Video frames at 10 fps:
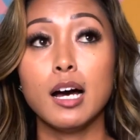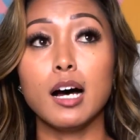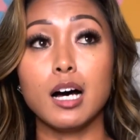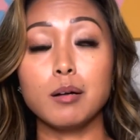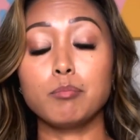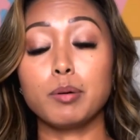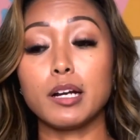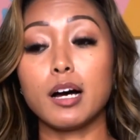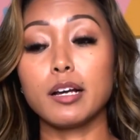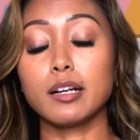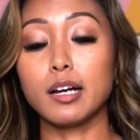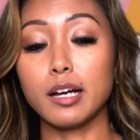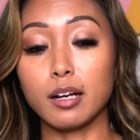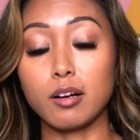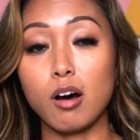but on
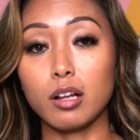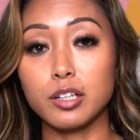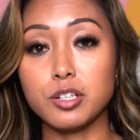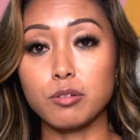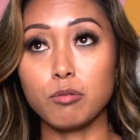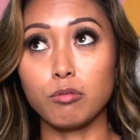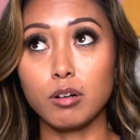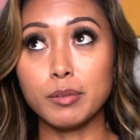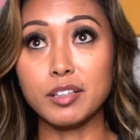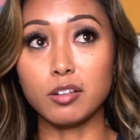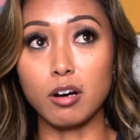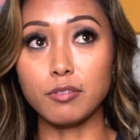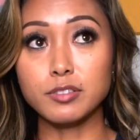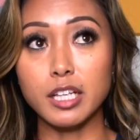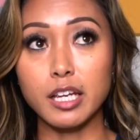a college women's
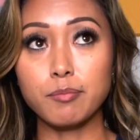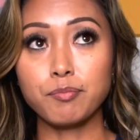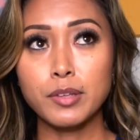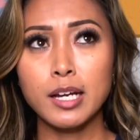golf team,